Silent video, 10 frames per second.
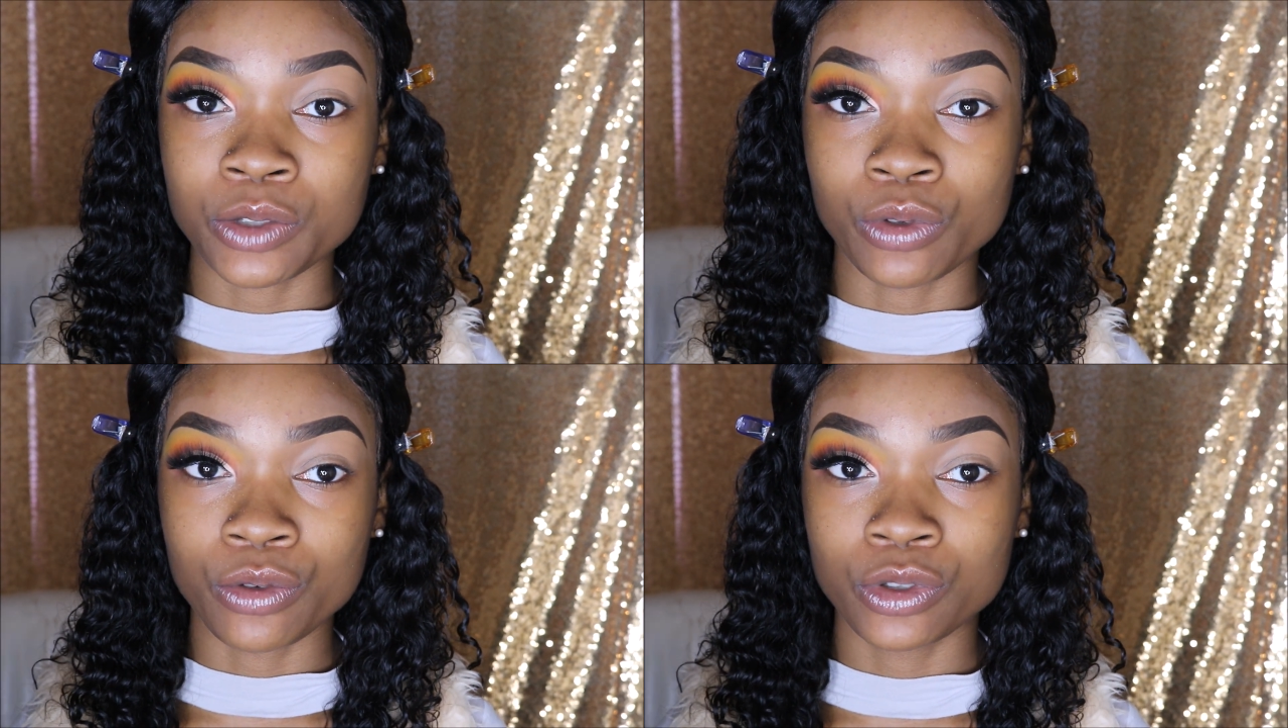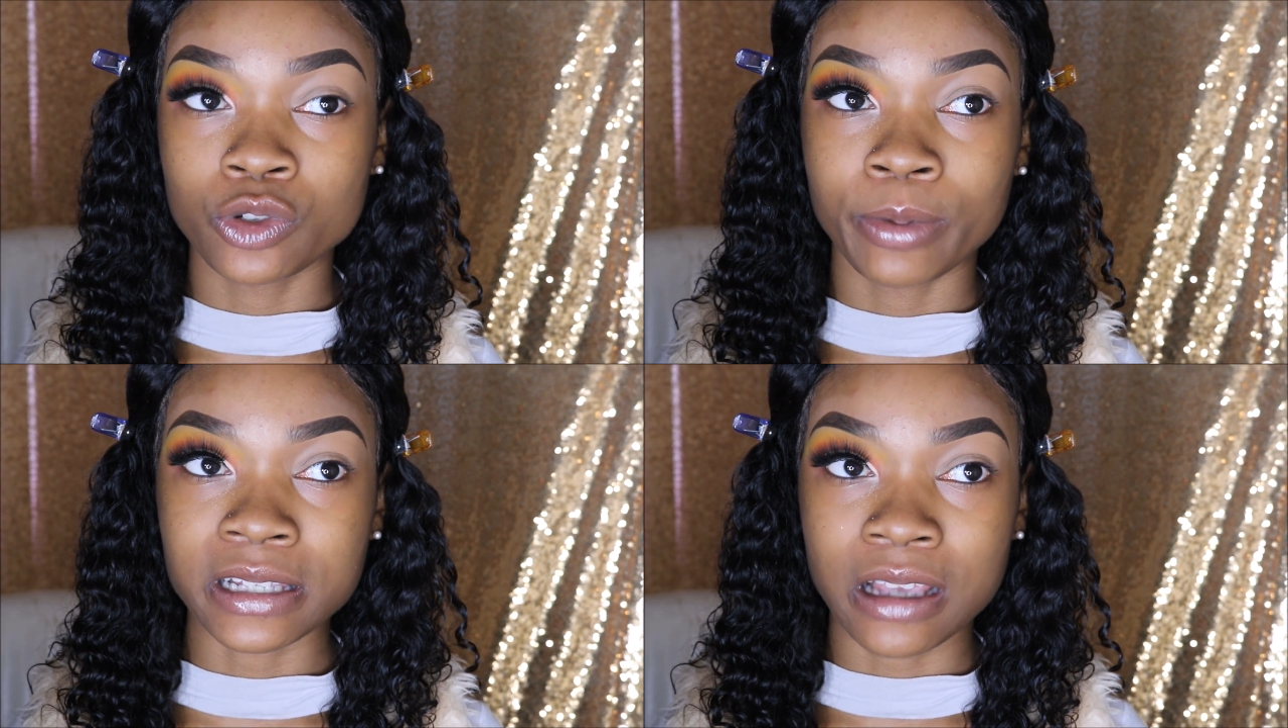to
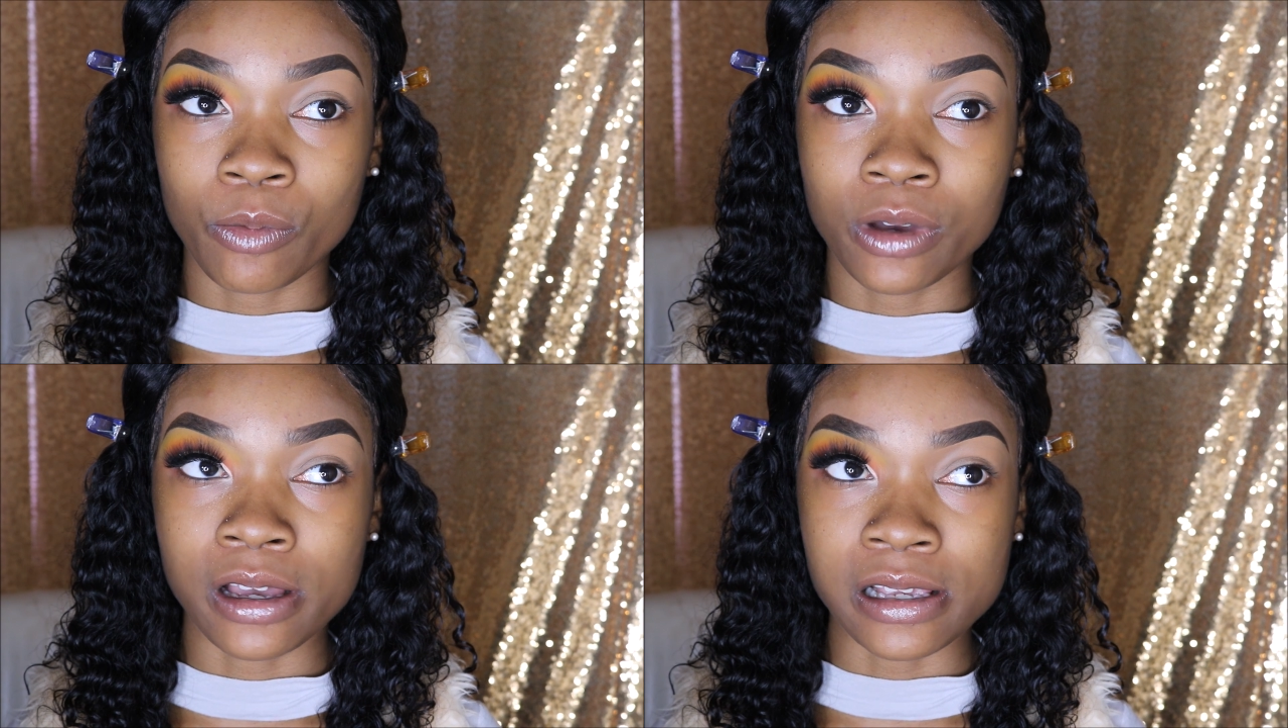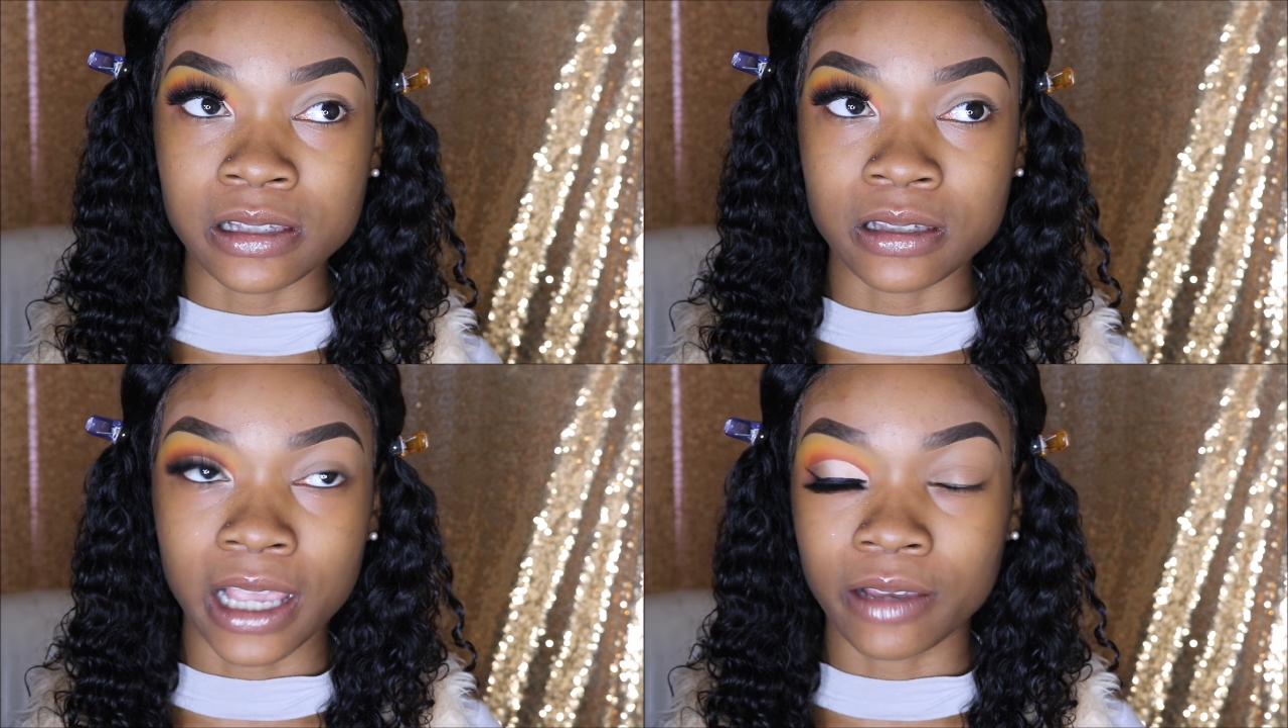YouTube as I
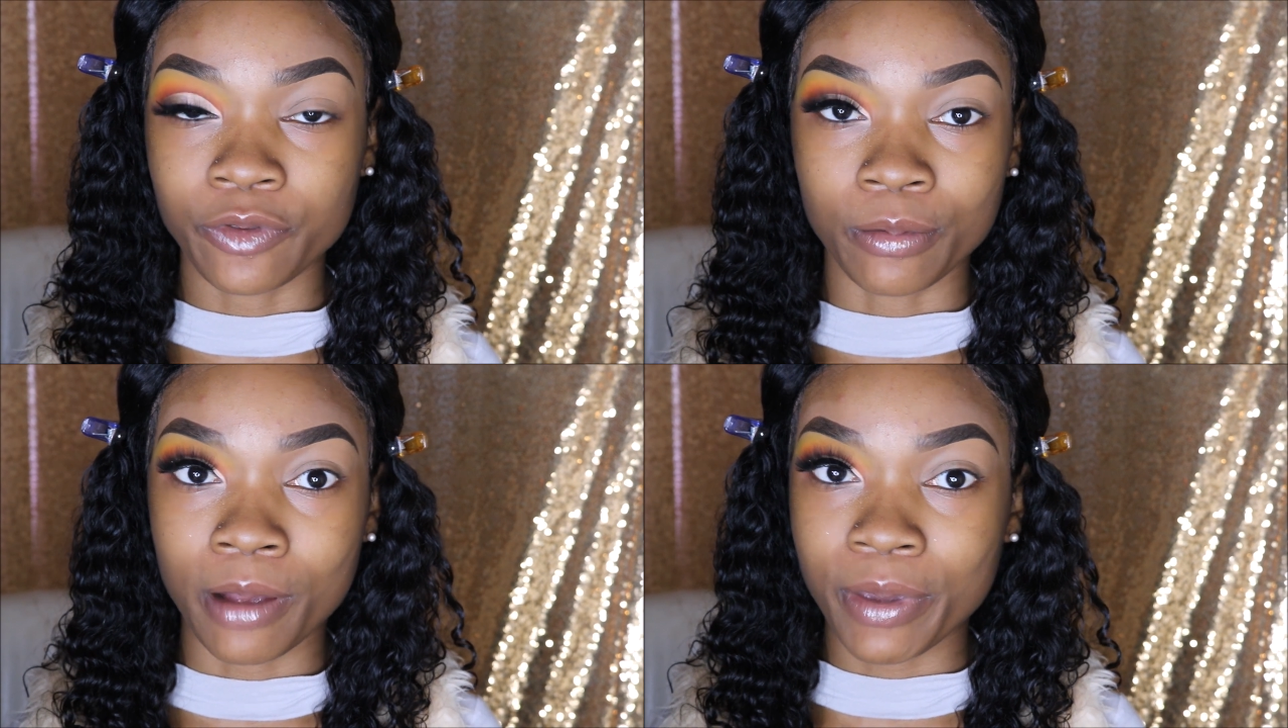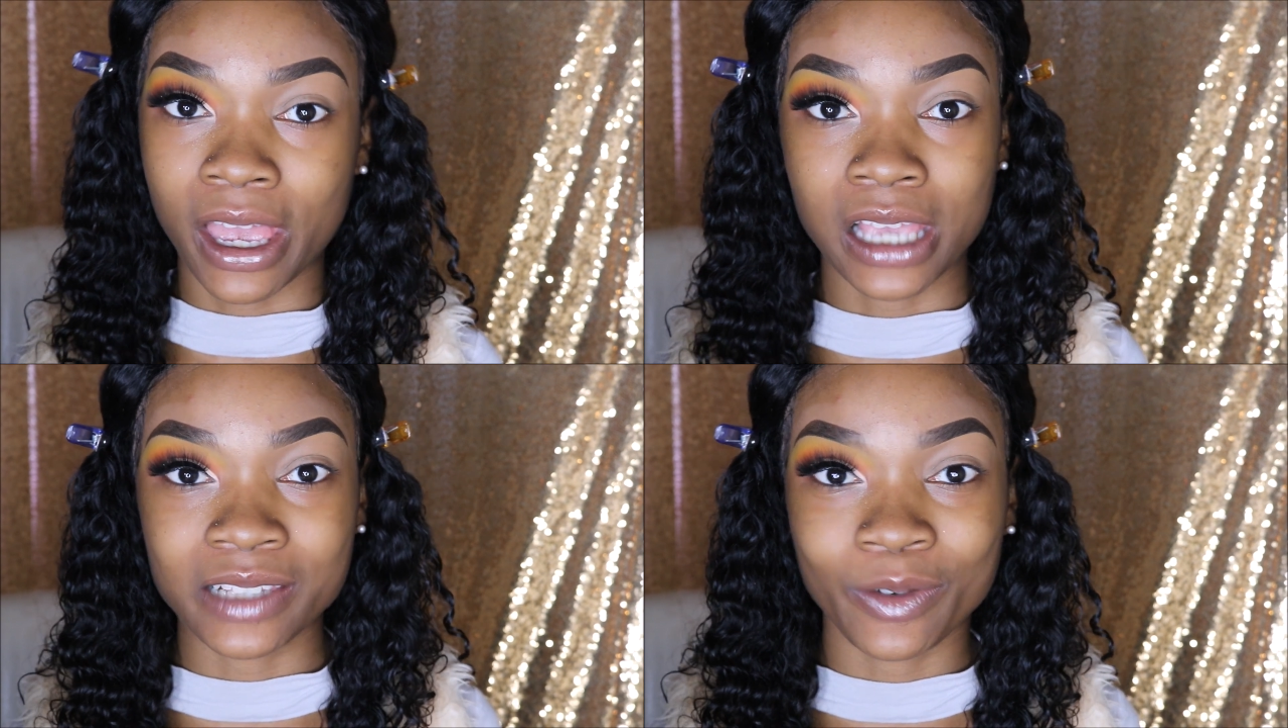was like for my
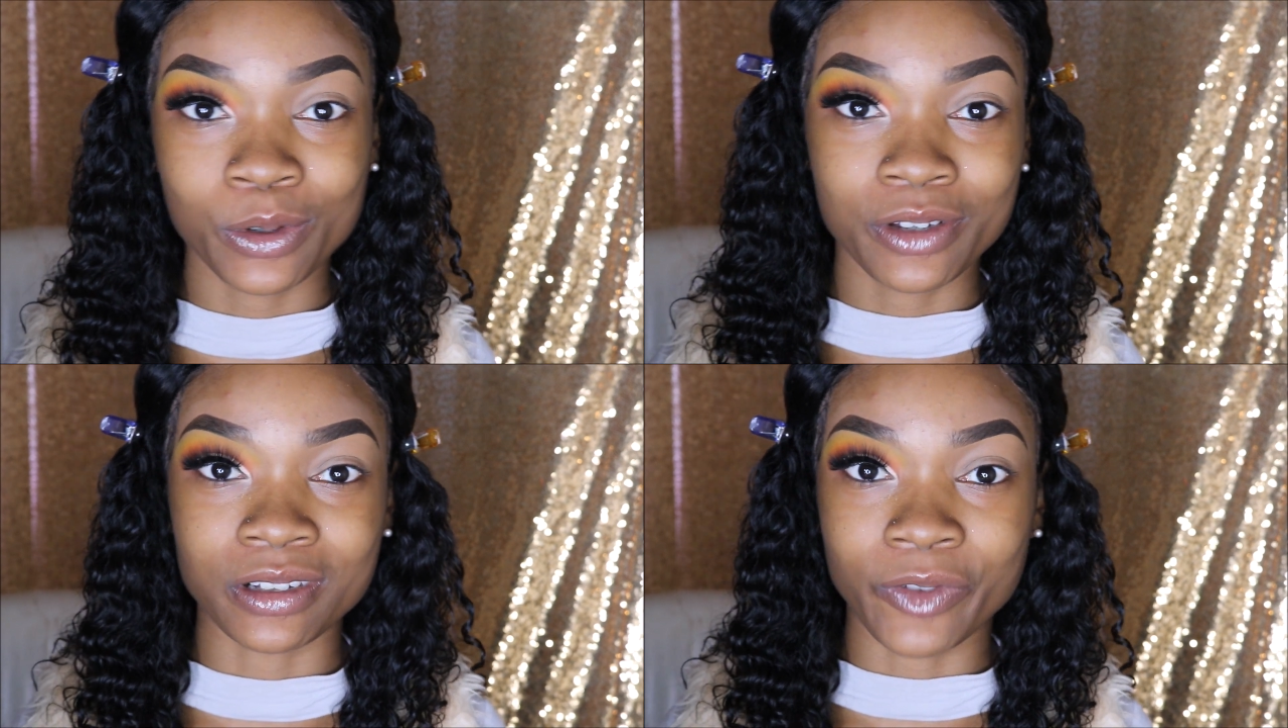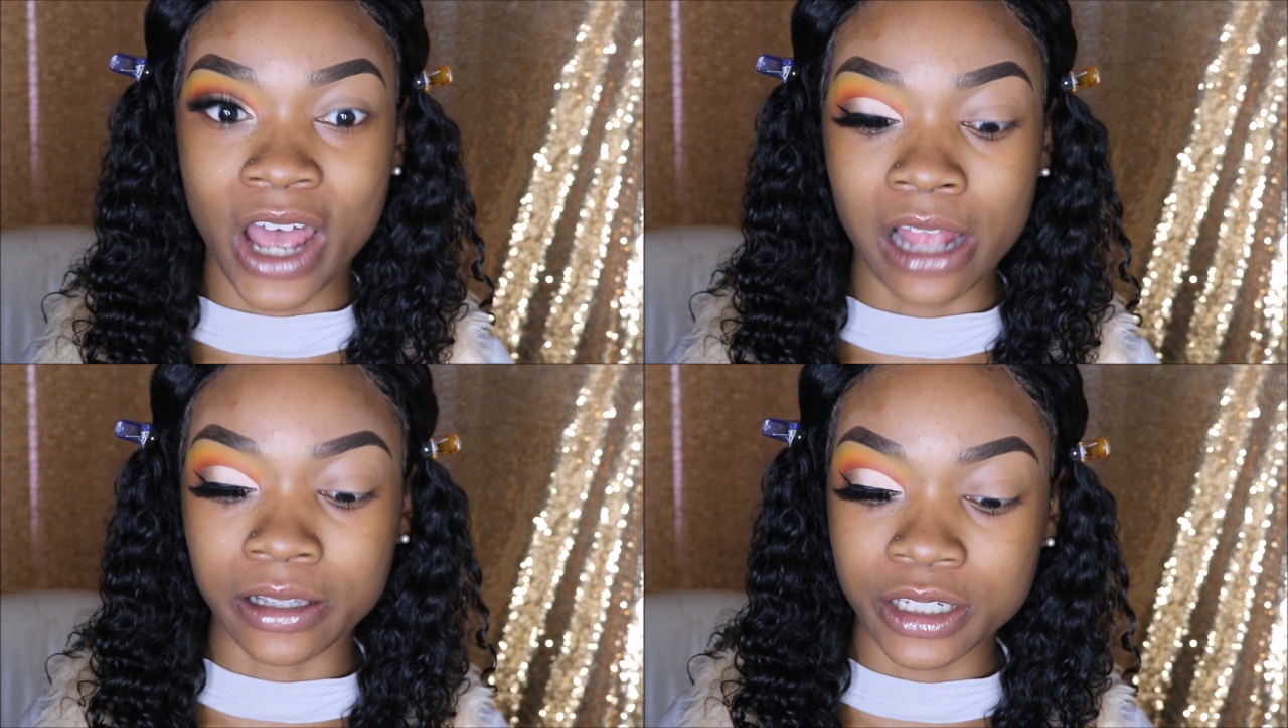past few years of
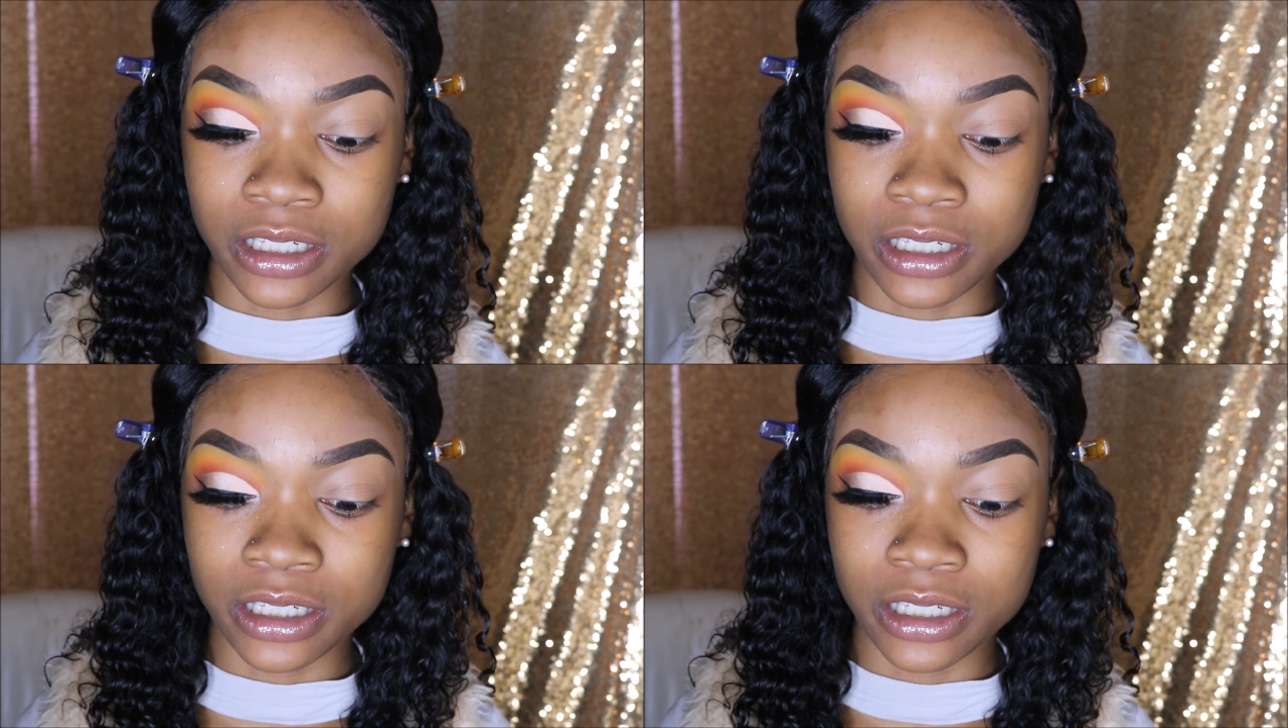college,